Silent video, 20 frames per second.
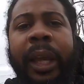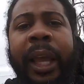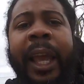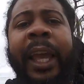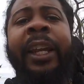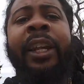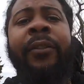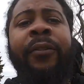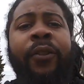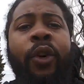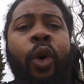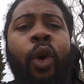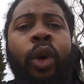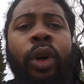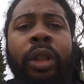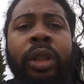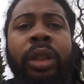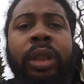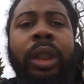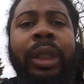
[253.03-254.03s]
And of
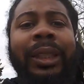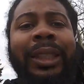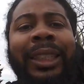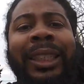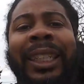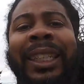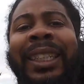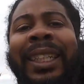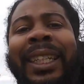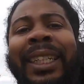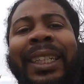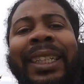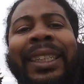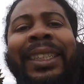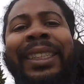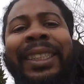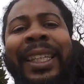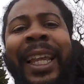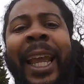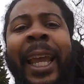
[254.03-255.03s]
course, she did the
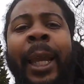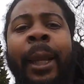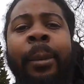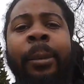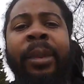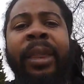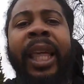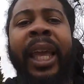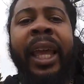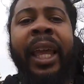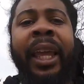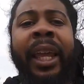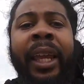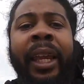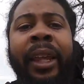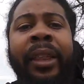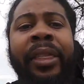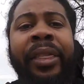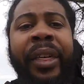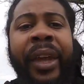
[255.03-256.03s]
same thing
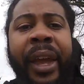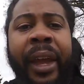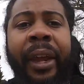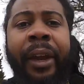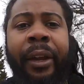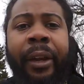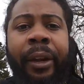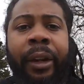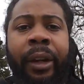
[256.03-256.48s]
there.